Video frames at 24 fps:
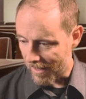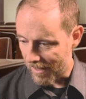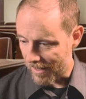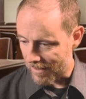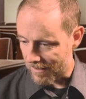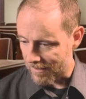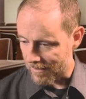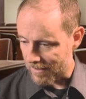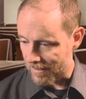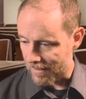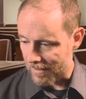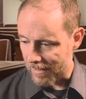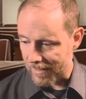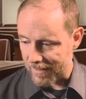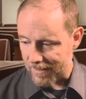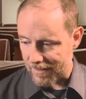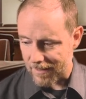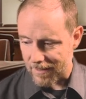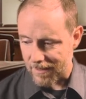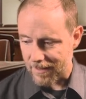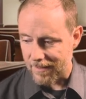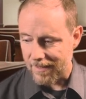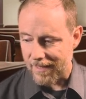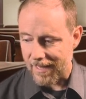And
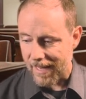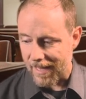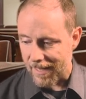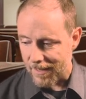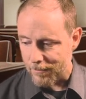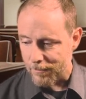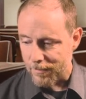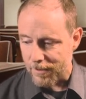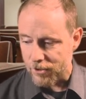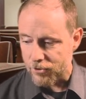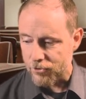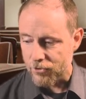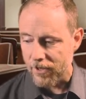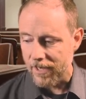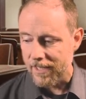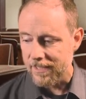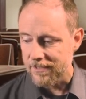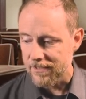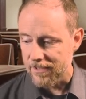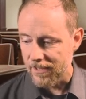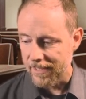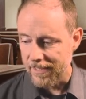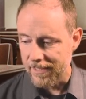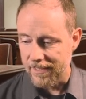ledig can be
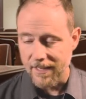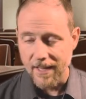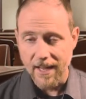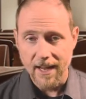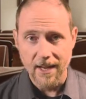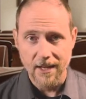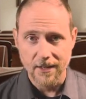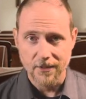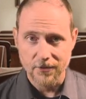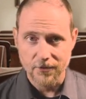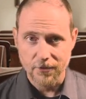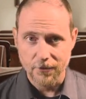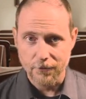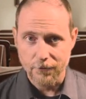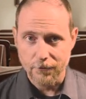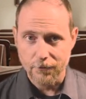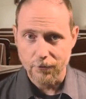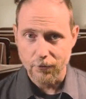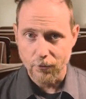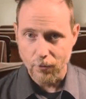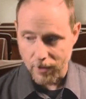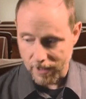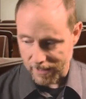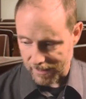translated as
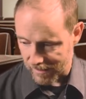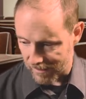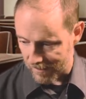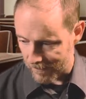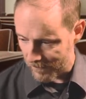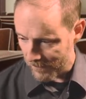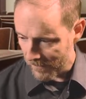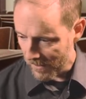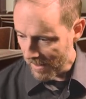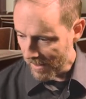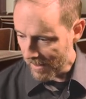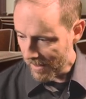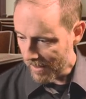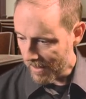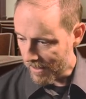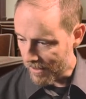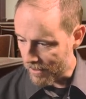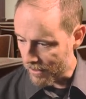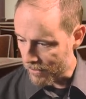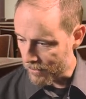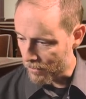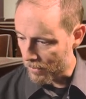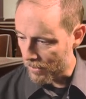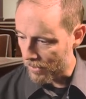free.
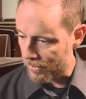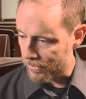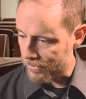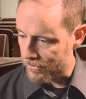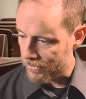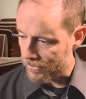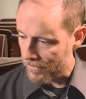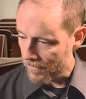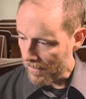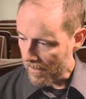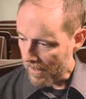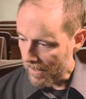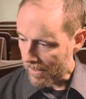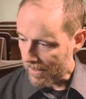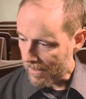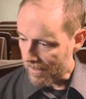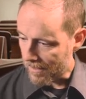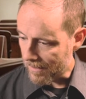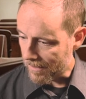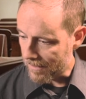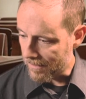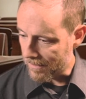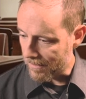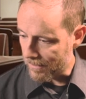In other words,
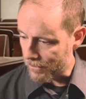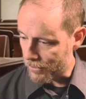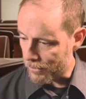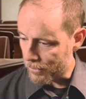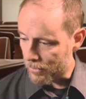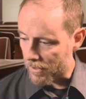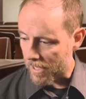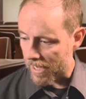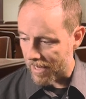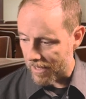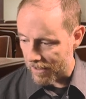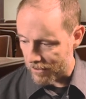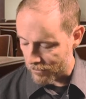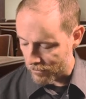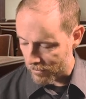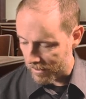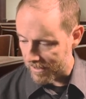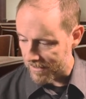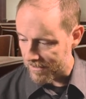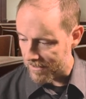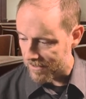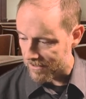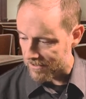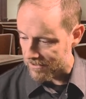you can
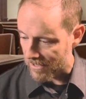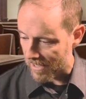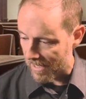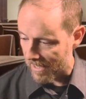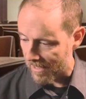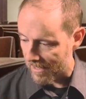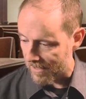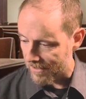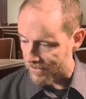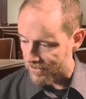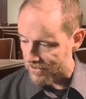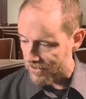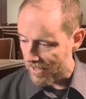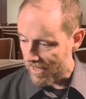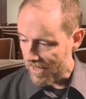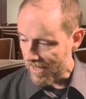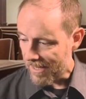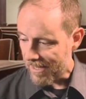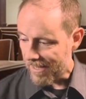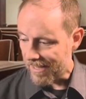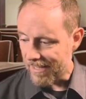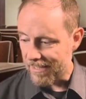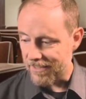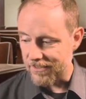read this as,
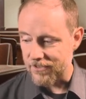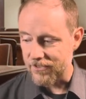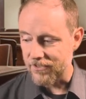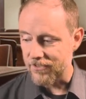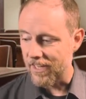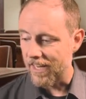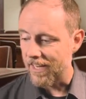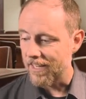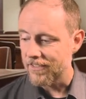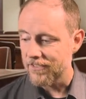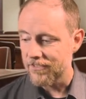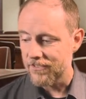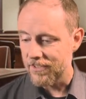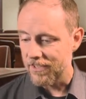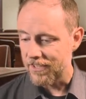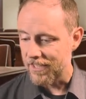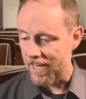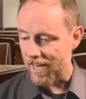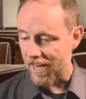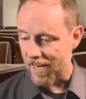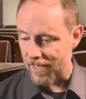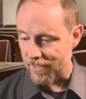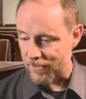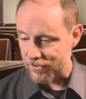it stands
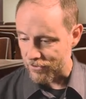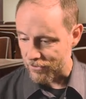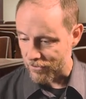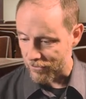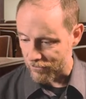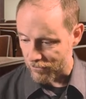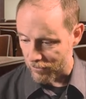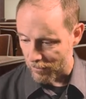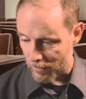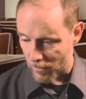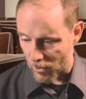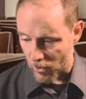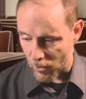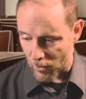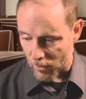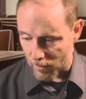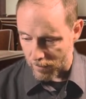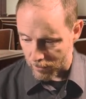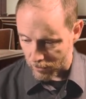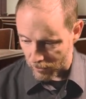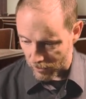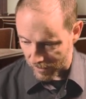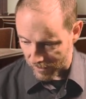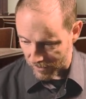detached from
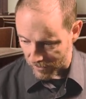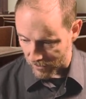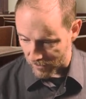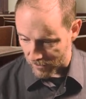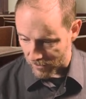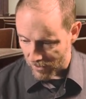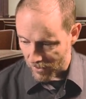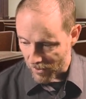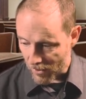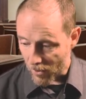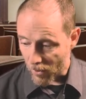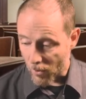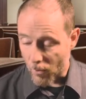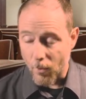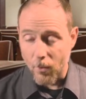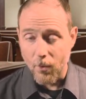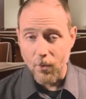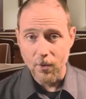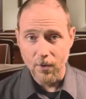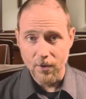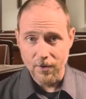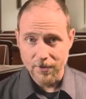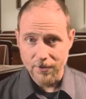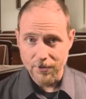all prayer,
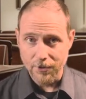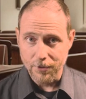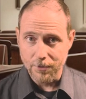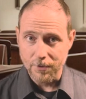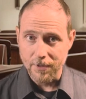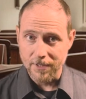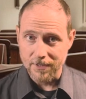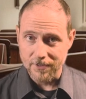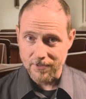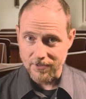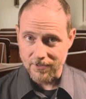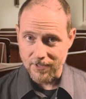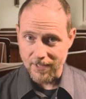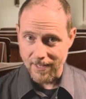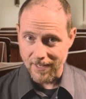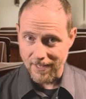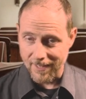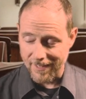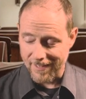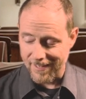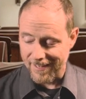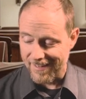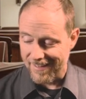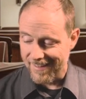or you can
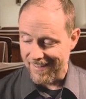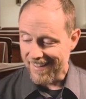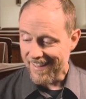say,